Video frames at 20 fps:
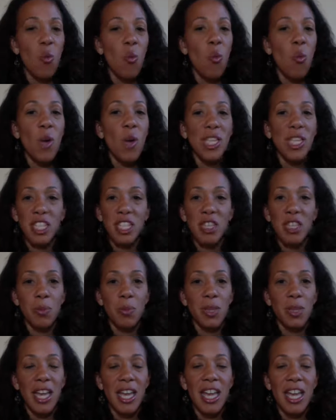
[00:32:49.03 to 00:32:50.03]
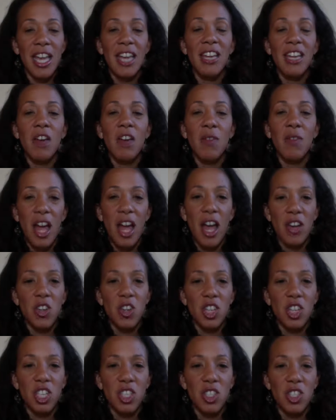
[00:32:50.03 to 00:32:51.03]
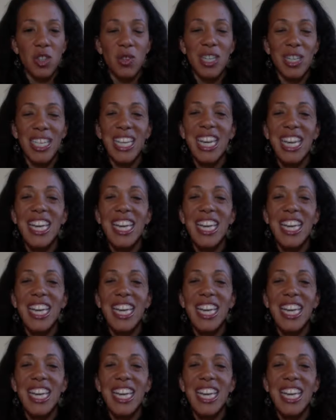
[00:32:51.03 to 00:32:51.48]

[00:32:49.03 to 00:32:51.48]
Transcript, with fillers: What's the plan of how you're going to do it?